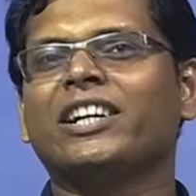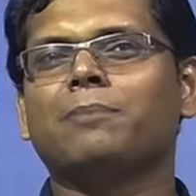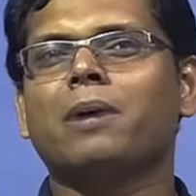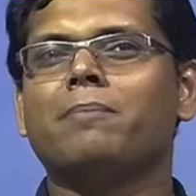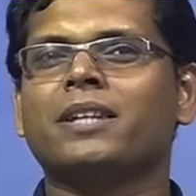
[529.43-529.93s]
the
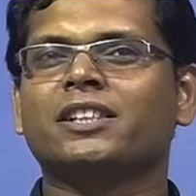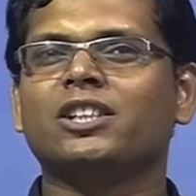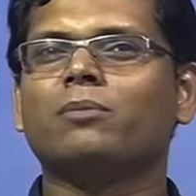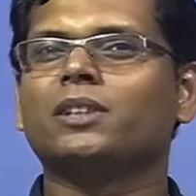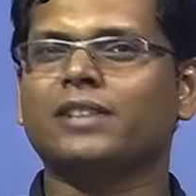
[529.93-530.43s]
perplexity
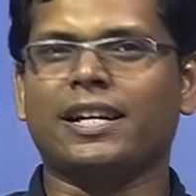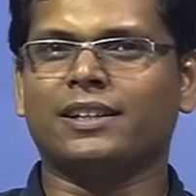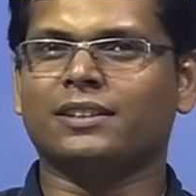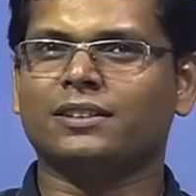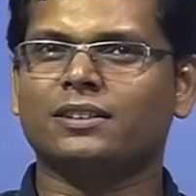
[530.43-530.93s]
of this
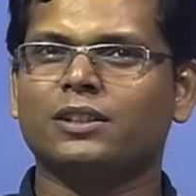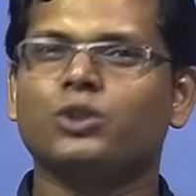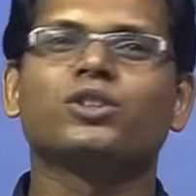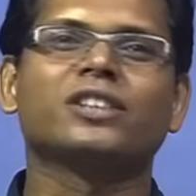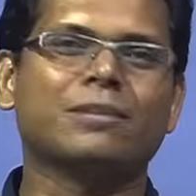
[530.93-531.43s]
sentence
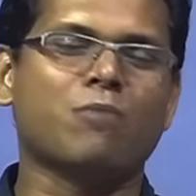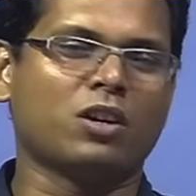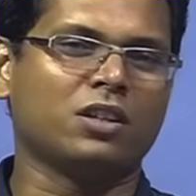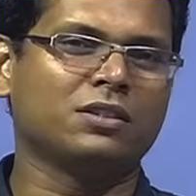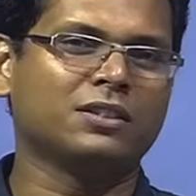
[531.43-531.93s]
using that
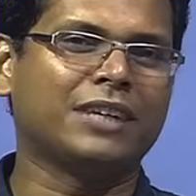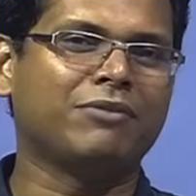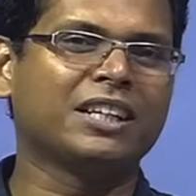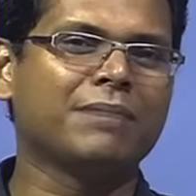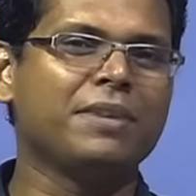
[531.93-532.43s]
model. That will
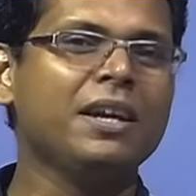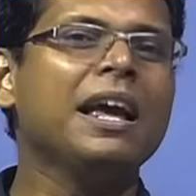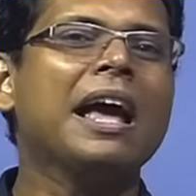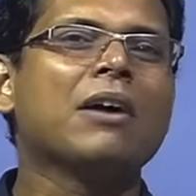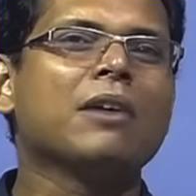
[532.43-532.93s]
give me
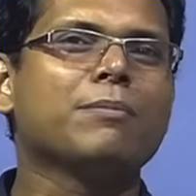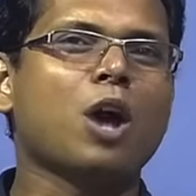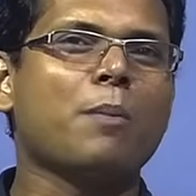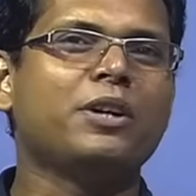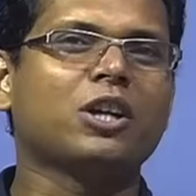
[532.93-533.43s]
a
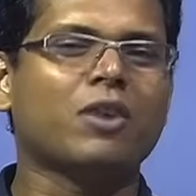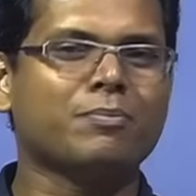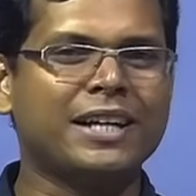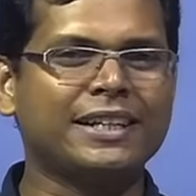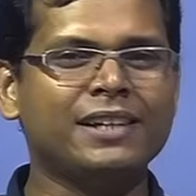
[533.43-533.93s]
probability of 1
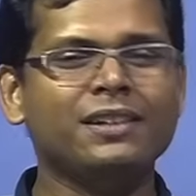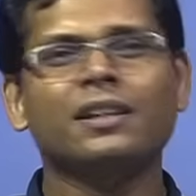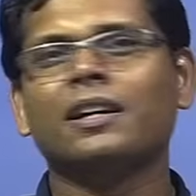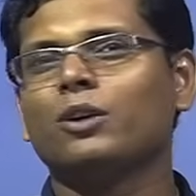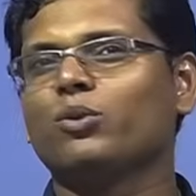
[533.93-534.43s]
by 10
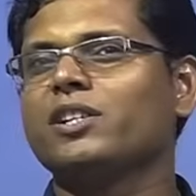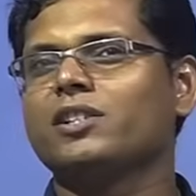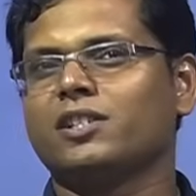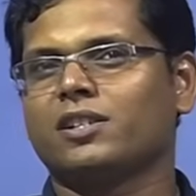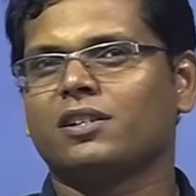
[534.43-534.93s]
to each
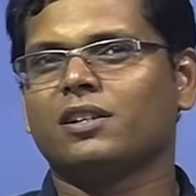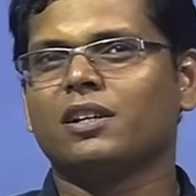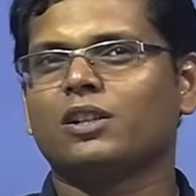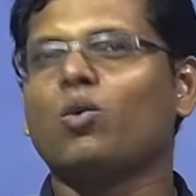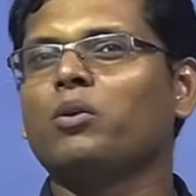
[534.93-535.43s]
digit.
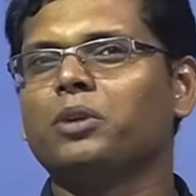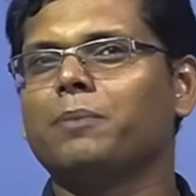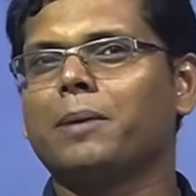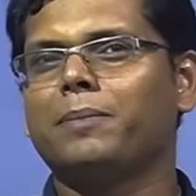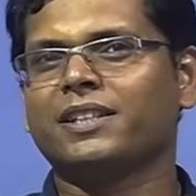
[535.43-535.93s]
So what will be the
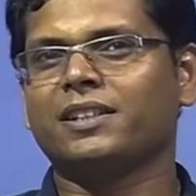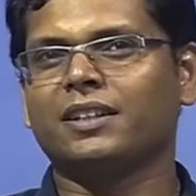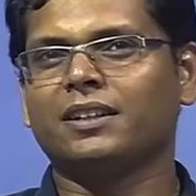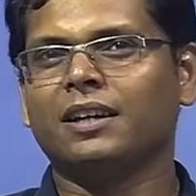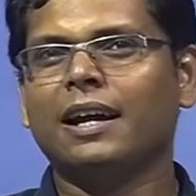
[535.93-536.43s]
perplexity?
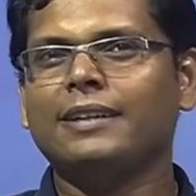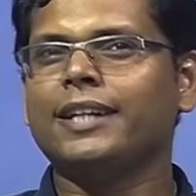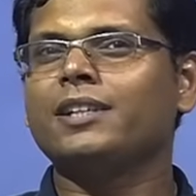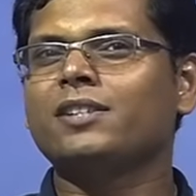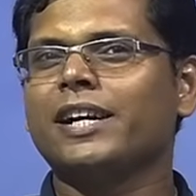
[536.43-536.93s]
Let
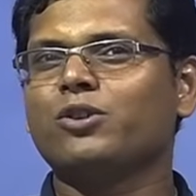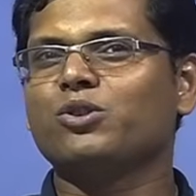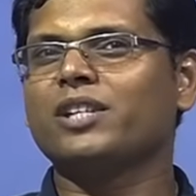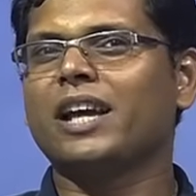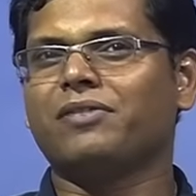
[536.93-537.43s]
us try to use
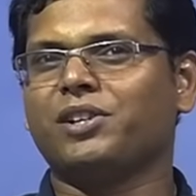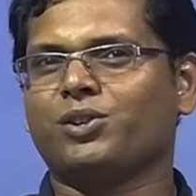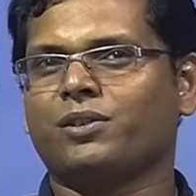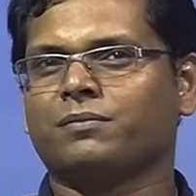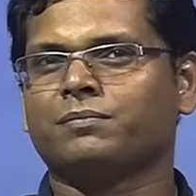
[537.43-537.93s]
the
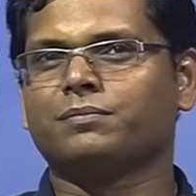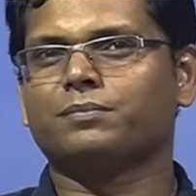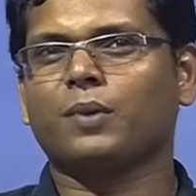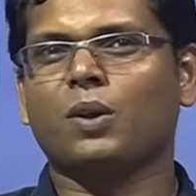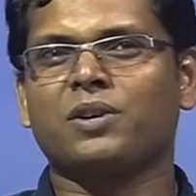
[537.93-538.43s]
definition.
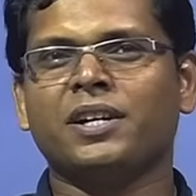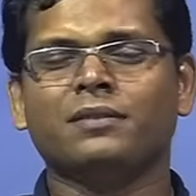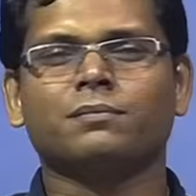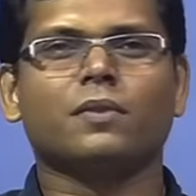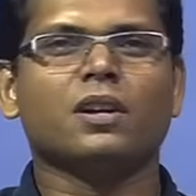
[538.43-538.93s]
Okay.
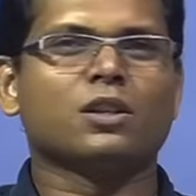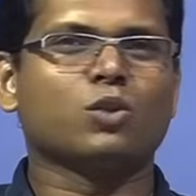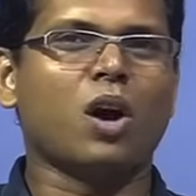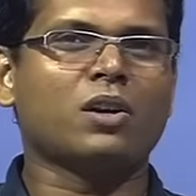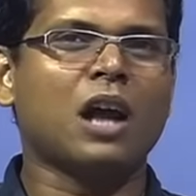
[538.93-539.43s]

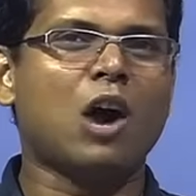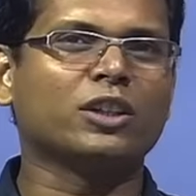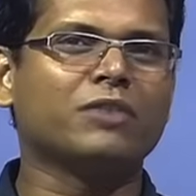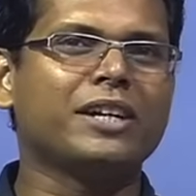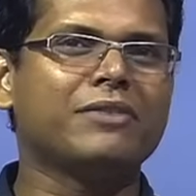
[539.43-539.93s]
So how
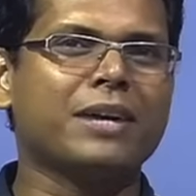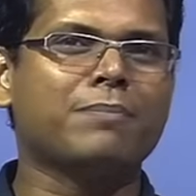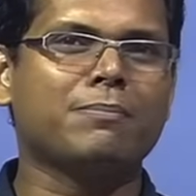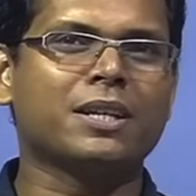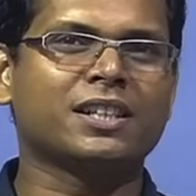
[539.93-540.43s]
did we define
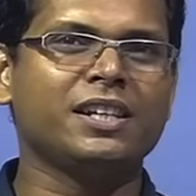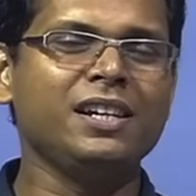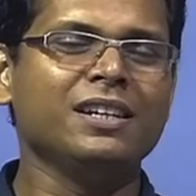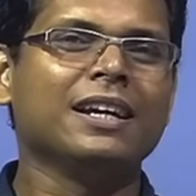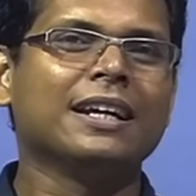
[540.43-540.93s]
perplexity?
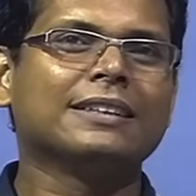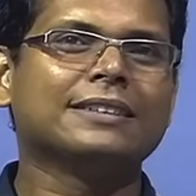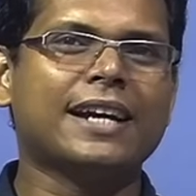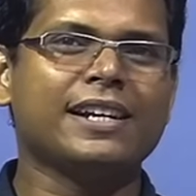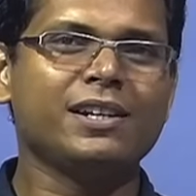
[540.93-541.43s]

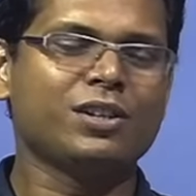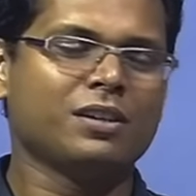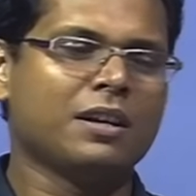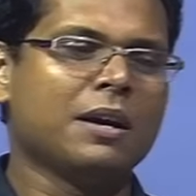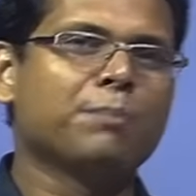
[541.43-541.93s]
That is
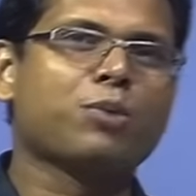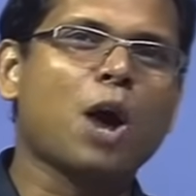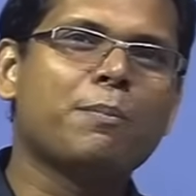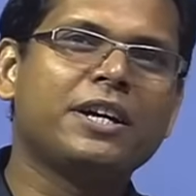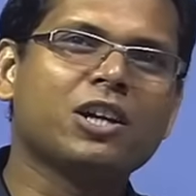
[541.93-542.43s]

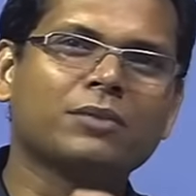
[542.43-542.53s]
probability of